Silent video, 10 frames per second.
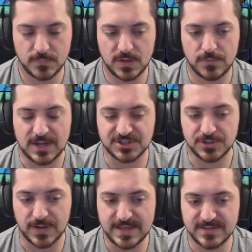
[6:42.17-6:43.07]

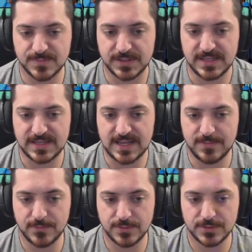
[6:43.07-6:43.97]
Rashee Rice, Malik
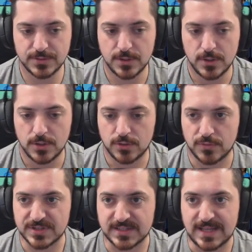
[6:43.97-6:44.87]
Neighbors,
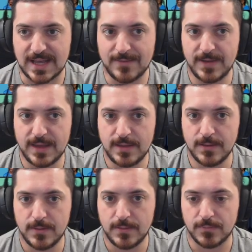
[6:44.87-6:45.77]
Chris Olave,
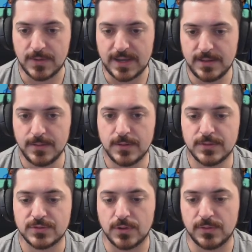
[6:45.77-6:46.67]
right?
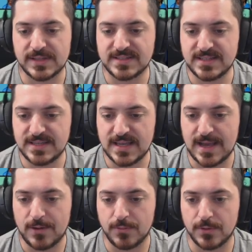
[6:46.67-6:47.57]
So let's see
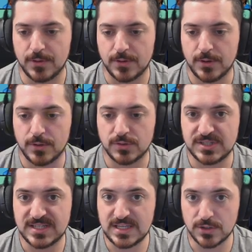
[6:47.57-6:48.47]
our
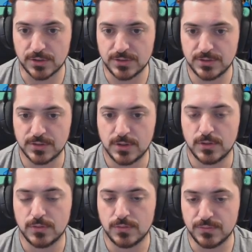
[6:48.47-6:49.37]
tiers.
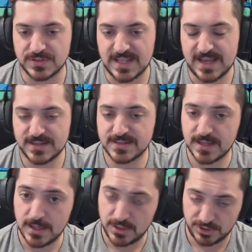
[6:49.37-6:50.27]
Who's
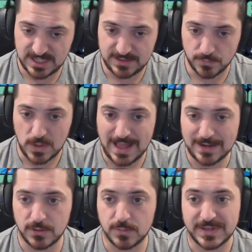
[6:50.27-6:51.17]
next? Jalen
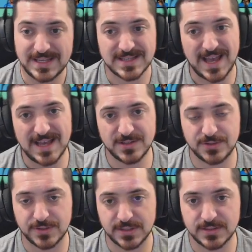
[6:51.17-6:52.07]
Waddle, but he's
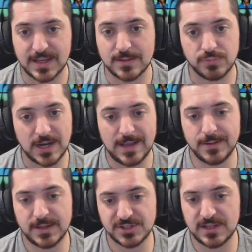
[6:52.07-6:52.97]
asterisked. I can
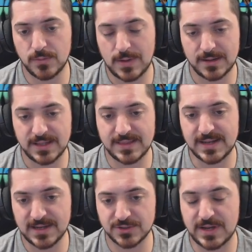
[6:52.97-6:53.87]
probably get Jalen Waddle in the
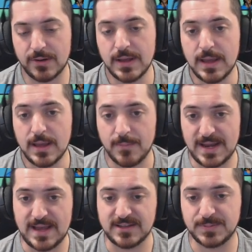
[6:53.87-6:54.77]
next round. My
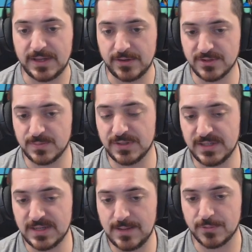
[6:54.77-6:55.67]
next player is
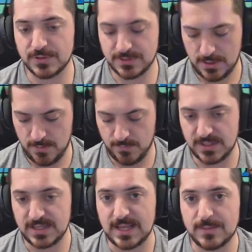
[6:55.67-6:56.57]
Malik Neighbors.
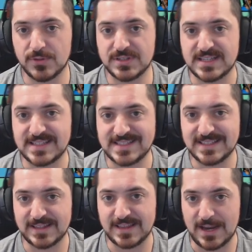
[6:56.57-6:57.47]
Malik Neighbors is
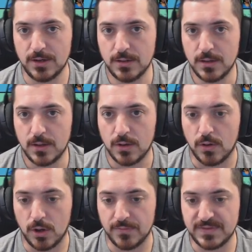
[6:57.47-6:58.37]
still there.
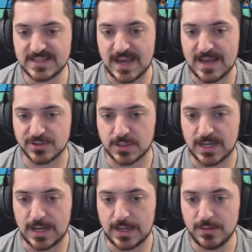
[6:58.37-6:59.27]
All of these guys are
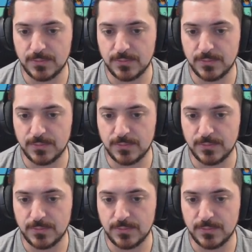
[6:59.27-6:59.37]
gone.